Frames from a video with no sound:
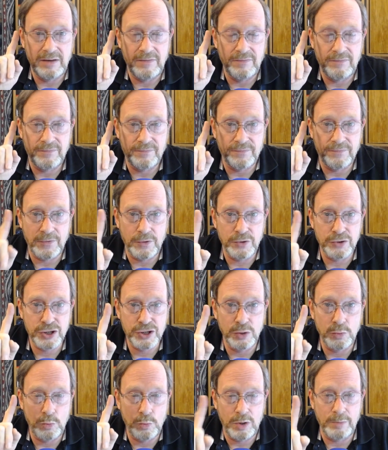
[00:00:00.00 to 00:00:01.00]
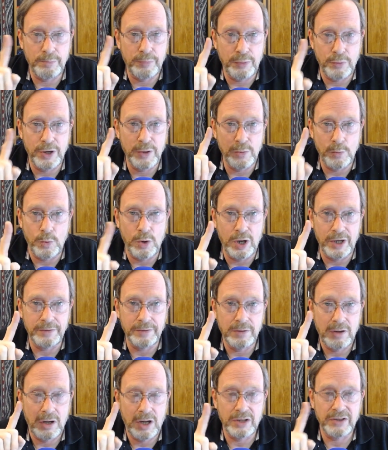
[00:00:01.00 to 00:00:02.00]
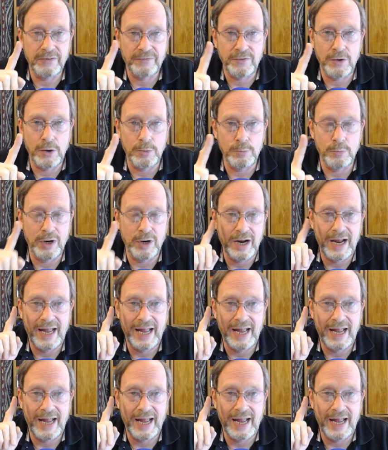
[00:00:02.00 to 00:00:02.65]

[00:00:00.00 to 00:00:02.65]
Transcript: version 1.1 on the firmware,